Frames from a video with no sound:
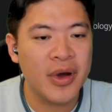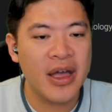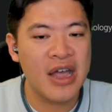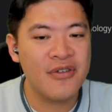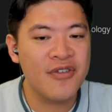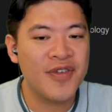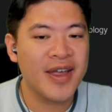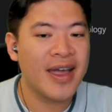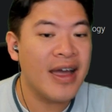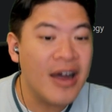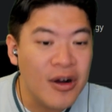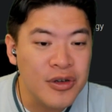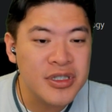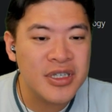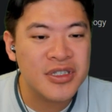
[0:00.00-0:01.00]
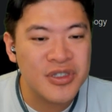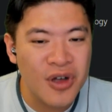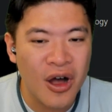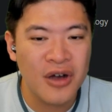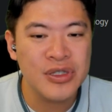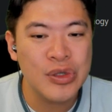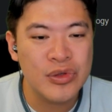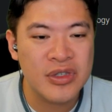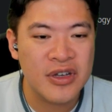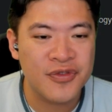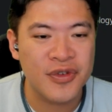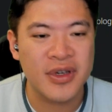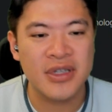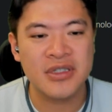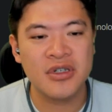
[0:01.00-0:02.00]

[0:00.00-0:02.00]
but everything else is also different.